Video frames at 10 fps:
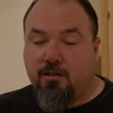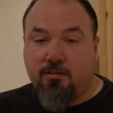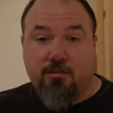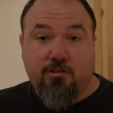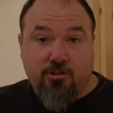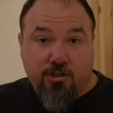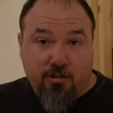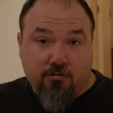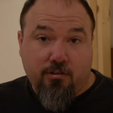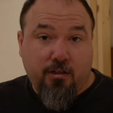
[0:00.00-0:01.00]
It's
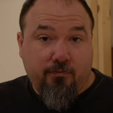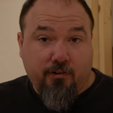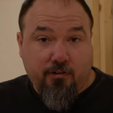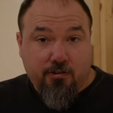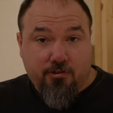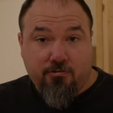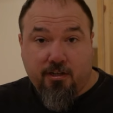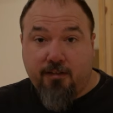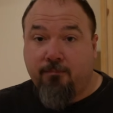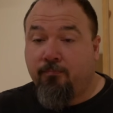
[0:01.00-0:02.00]
generally very
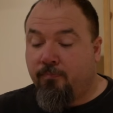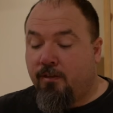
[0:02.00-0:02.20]
straight,